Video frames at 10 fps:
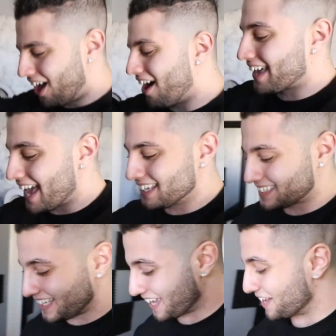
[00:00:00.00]
Y'all can't
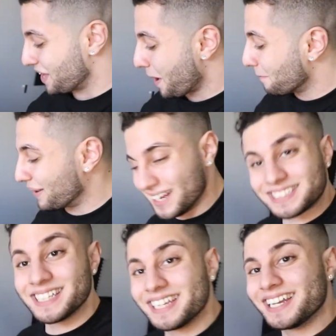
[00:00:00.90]
see it, but
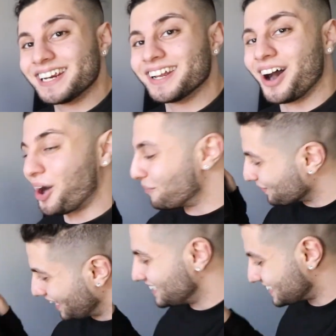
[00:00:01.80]
it's in here, y'all.
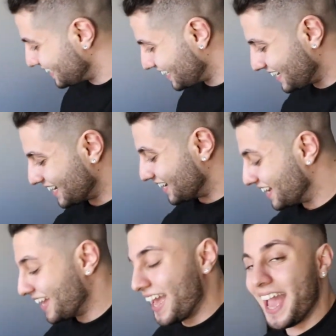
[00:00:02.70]
It's in
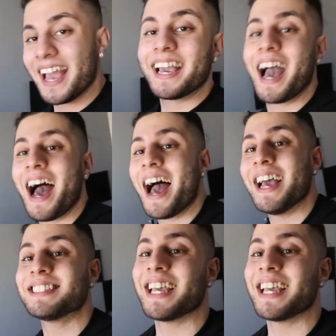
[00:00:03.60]
here. And guys,